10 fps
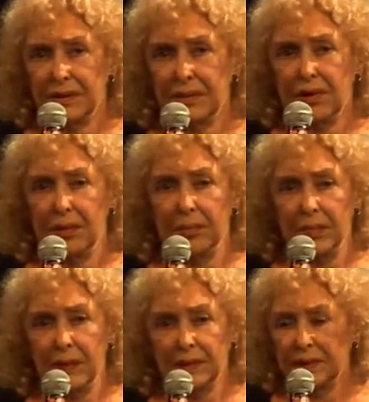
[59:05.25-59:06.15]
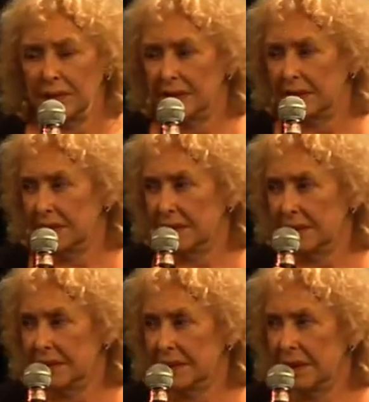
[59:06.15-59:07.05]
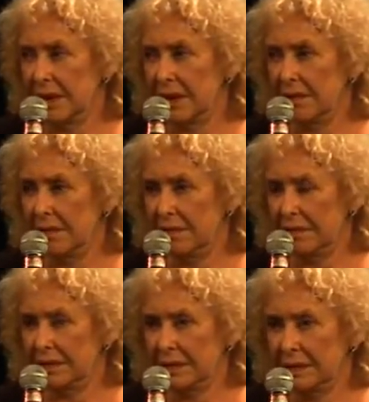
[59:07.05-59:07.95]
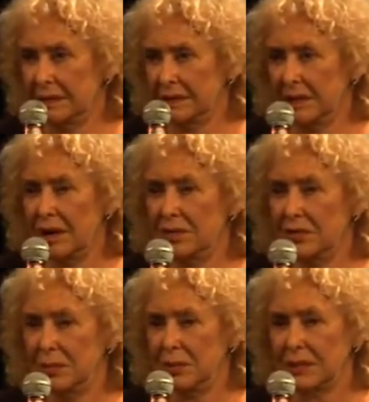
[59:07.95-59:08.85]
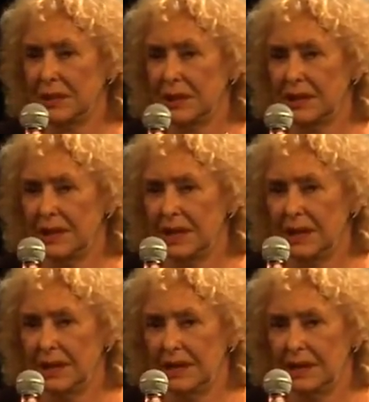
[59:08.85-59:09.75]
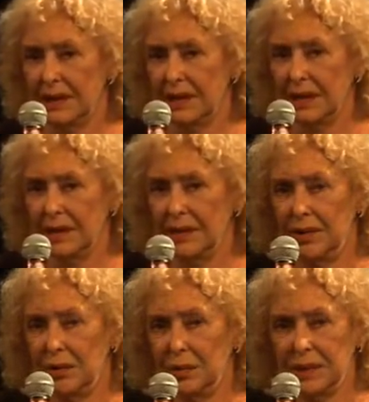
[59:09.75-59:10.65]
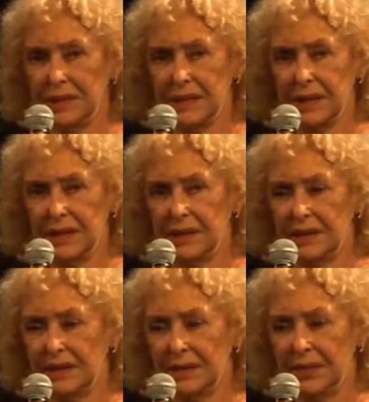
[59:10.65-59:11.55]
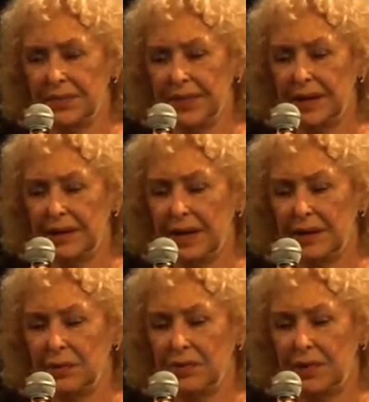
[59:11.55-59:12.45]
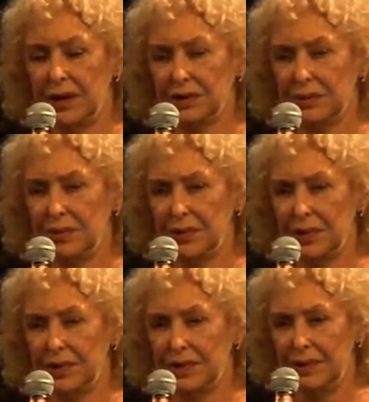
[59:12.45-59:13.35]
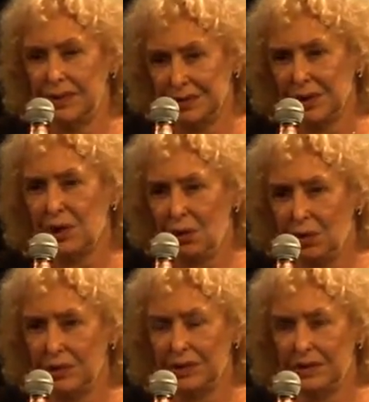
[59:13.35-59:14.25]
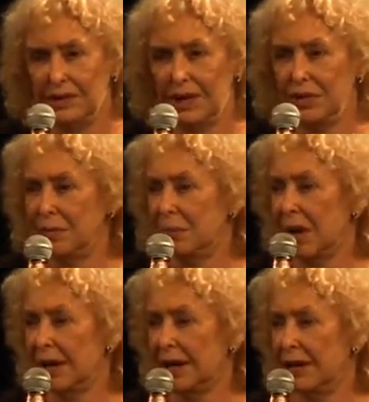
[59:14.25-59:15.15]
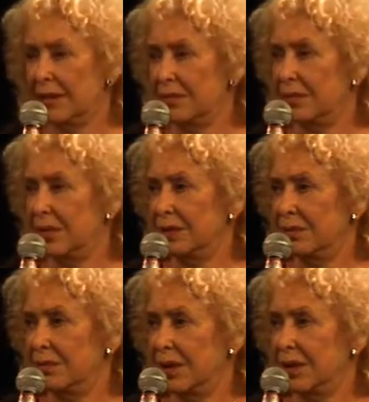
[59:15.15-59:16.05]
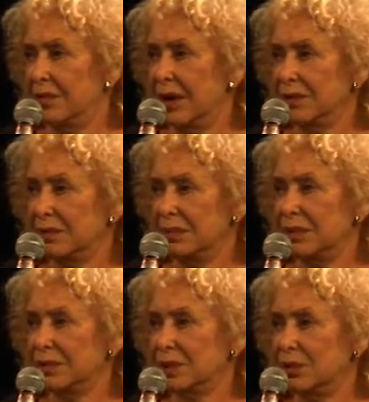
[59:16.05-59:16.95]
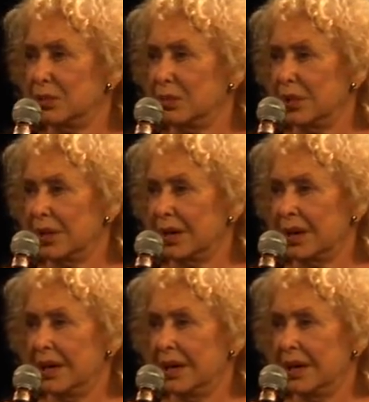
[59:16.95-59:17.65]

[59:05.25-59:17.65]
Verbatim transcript: crumb of contribution. There was um, a night when Rauschenberg, years ago, gave a party. When, when Rauschenberg sold a work,